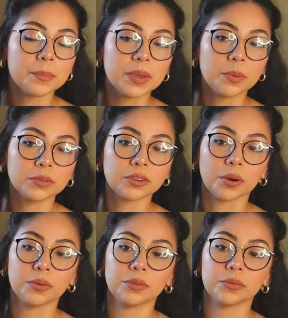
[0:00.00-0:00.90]
people
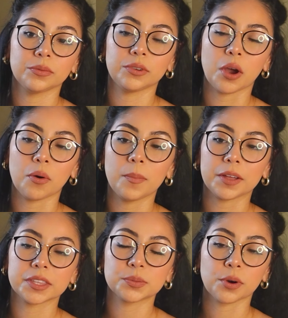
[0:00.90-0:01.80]
don't know
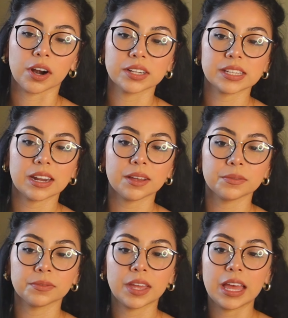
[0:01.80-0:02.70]
about this product
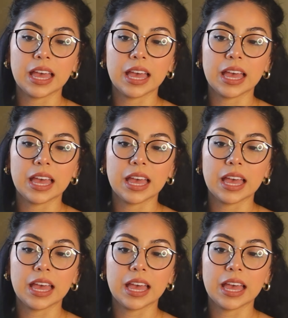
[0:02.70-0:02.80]
enough.